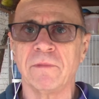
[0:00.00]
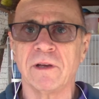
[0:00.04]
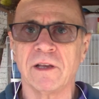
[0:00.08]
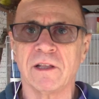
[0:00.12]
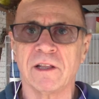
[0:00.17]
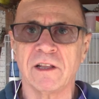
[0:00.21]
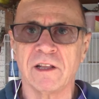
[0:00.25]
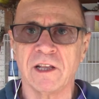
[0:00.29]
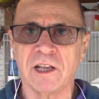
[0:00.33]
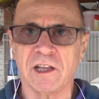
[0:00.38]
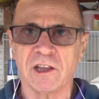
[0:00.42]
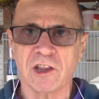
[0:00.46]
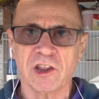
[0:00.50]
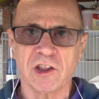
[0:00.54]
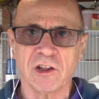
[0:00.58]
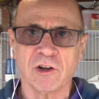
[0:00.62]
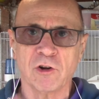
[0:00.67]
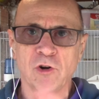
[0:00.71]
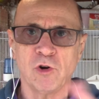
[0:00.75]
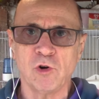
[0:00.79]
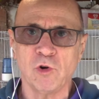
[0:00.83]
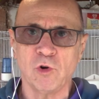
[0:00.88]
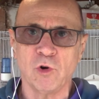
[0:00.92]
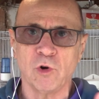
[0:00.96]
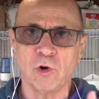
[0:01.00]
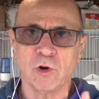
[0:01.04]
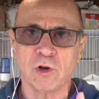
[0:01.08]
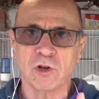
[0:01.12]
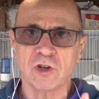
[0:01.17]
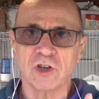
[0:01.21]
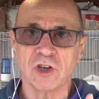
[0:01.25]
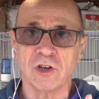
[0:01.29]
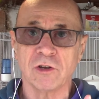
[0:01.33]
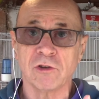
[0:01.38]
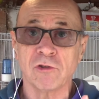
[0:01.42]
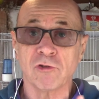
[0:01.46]
it's a call
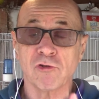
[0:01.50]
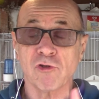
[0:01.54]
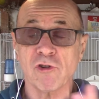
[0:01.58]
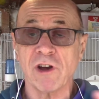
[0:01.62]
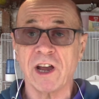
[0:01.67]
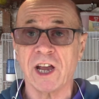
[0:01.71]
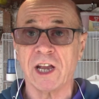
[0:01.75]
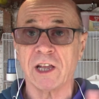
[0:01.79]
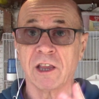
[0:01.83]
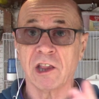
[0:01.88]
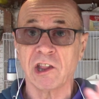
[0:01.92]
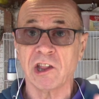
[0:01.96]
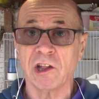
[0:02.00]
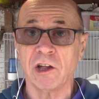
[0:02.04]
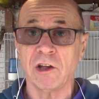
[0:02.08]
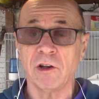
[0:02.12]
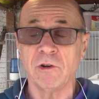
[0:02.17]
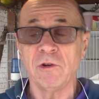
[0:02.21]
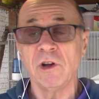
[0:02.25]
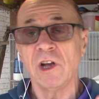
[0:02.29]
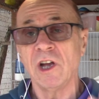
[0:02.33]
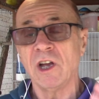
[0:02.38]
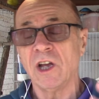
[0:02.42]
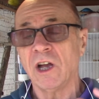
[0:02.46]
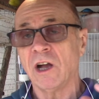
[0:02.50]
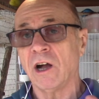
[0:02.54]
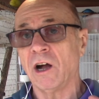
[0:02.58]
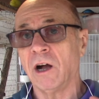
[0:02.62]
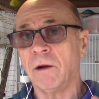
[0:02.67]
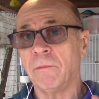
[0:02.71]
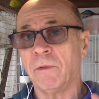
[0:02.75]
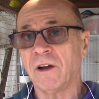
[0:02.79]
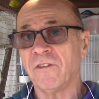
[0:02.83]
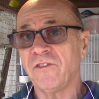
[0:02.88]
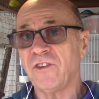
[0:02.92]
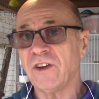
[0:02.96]
to tread, so
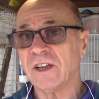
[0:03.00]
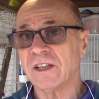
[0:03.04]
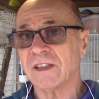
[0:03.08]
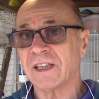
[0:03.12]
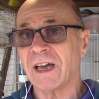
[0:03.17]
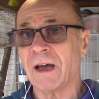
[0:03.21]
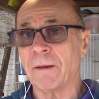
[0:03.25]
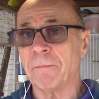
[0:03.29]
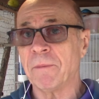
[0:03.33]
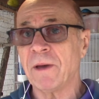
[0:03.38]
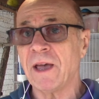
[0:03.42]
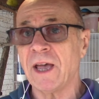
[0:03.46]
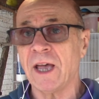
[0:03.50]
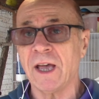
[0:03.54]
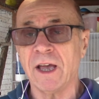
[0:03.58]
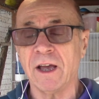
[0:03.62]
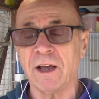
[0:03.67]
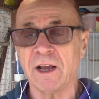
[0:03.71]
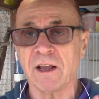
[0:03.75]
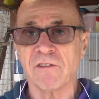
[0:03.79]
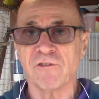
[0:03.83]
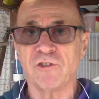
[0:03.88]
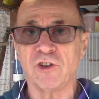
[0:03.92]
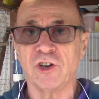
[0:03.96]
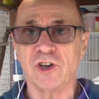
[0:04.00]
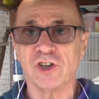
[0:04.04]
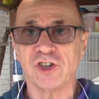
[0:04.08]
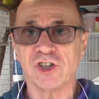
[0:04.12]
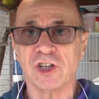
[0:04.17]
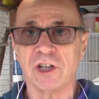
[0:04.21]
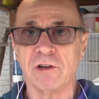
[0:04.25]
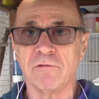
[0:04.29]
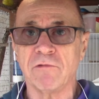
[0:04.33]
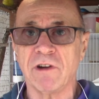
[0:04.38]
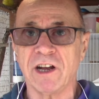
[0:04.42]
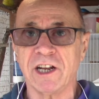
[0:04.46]
I think that pair is
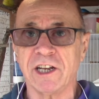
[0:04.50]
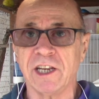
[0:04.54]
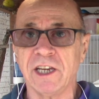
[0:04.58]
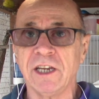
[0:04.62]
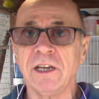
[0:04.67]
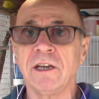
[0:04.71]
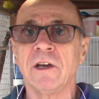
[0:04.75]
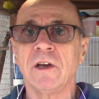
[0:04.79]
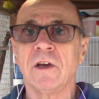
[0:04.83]
virtually ready.